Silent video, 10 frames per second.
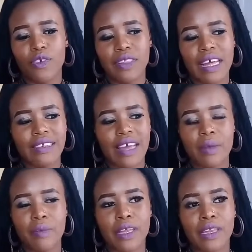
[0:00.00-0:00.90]
for that,
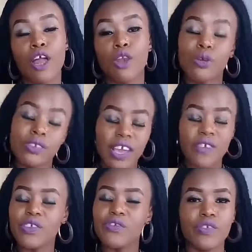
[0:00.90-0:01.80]
I mean, not
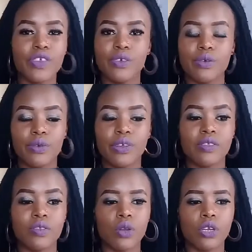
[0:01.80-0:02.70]
every video
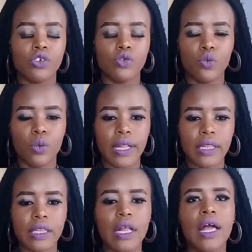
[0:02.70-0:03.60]
is gonna do
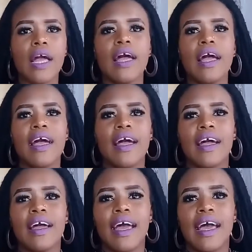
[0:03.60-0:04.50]
well.
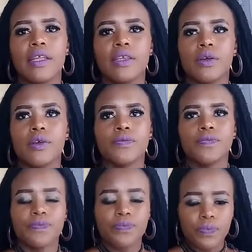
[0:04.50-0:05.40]
And
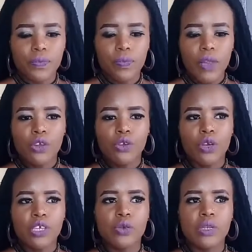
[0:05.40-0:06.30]

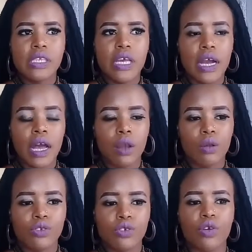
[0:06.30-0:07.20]
you know, it will take
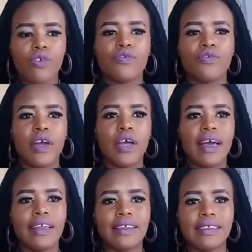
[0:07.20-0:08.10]
a lot of
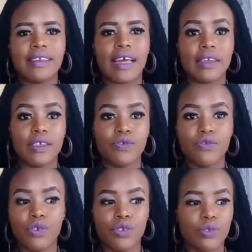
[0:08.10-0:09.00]

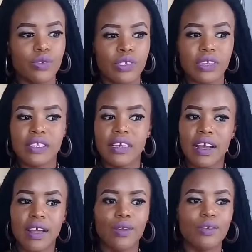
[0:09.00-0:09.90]
understanding for you, it will
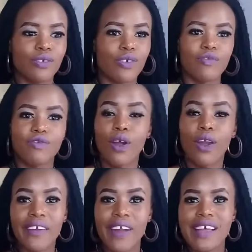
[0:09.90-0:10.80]
take a lot of
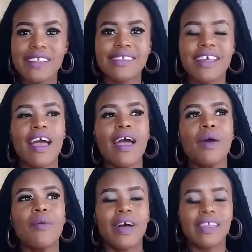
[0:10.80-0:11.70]
tolerance,
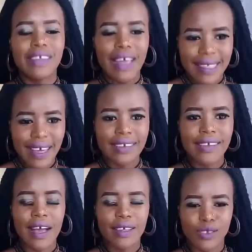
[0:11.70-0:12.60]
but
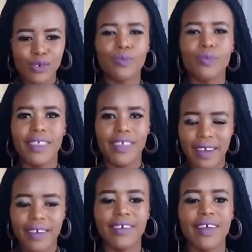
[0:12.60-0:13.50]
that has to be
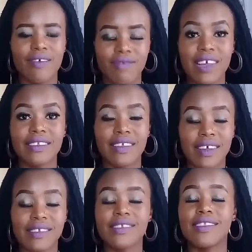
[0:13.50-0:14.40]
there. I've learned
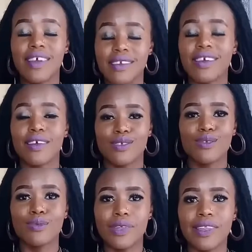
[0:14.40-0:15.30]
that that
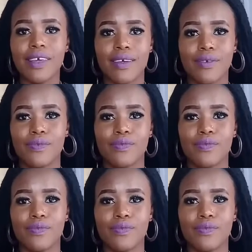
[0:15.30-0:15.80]
has to be there.